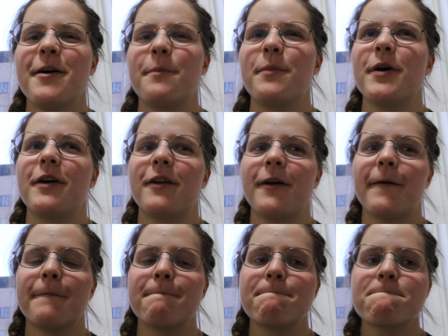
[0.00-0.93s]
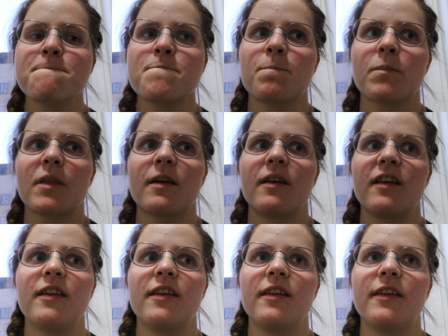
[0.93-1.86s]
But
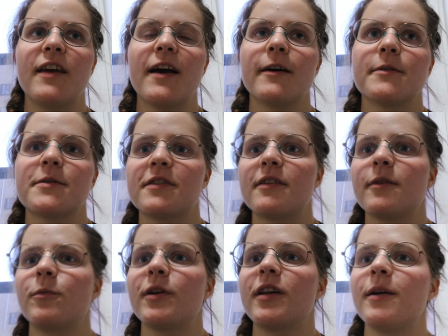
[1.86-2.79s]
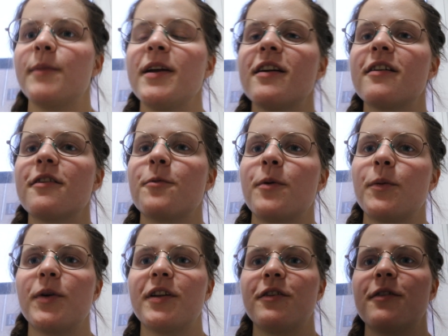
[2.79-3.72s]
yeah, so then we came here, then we
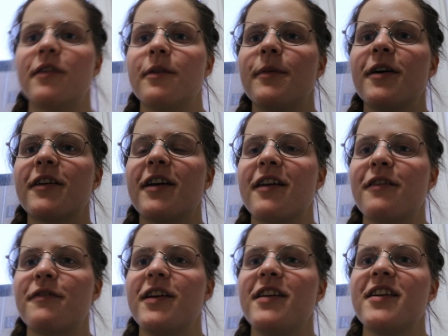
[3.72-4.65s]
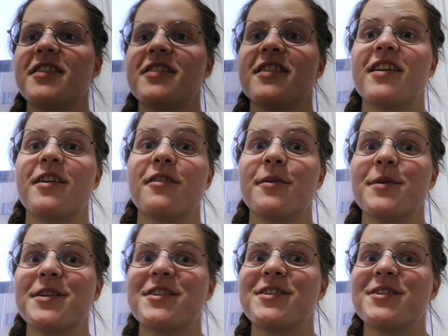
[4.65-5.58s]
went to the manga cafe yesterday, and that was
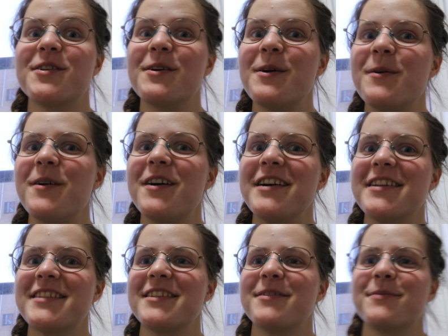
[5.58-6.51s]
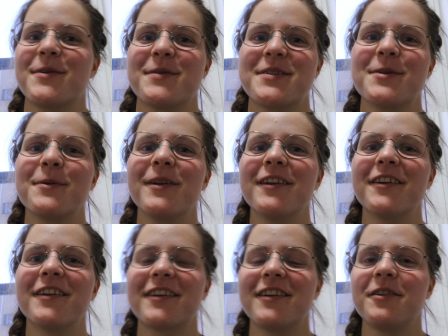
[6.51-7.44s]
so awesome. That was so
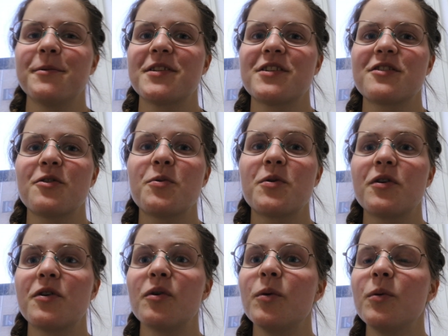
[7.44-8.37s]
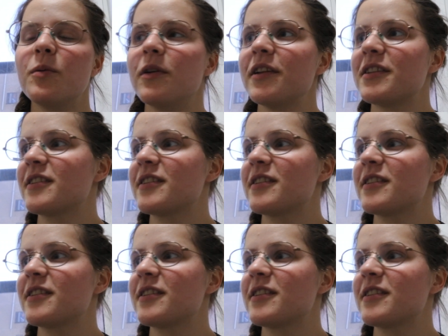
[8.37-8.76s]
lyrical, it was so cool.